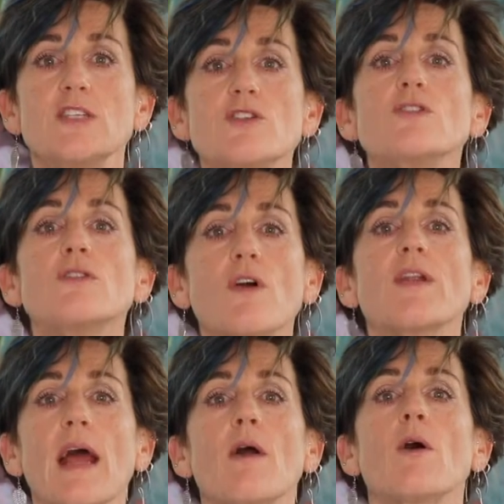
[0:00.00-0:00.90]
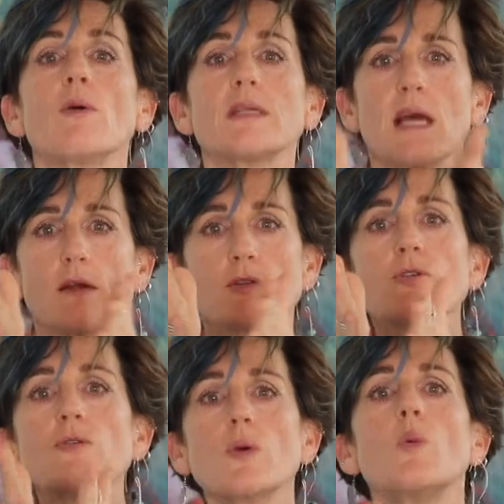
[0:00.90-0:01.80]
do not narrow it down
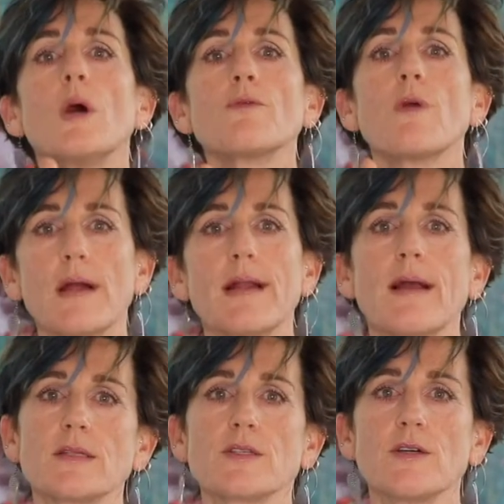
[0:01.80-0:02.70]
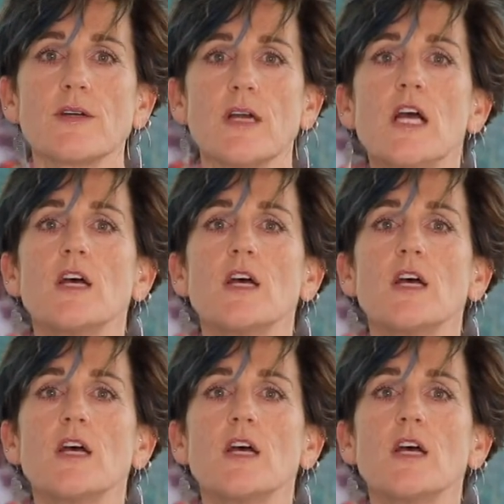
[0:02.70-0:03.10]
to the one right answer.